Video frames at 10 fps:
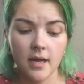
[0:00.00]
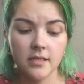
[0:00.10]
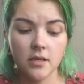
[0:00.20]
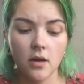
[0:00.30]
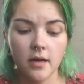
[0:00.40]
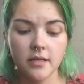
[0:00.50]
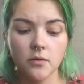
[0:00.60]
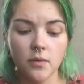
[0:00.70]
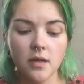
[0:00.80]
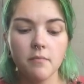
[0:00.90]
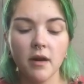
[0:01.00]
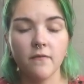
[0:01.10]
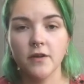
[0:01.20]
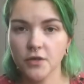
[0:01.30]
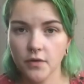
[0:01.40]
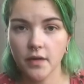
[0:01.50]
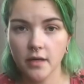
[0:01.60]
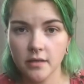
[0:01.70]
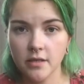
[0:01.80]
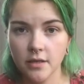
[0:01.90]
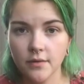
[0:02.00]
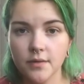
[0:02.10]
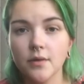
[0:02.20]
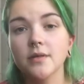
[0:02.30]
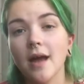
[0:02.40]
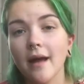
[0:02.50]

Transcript: It's a really beneficial thing to do, so it's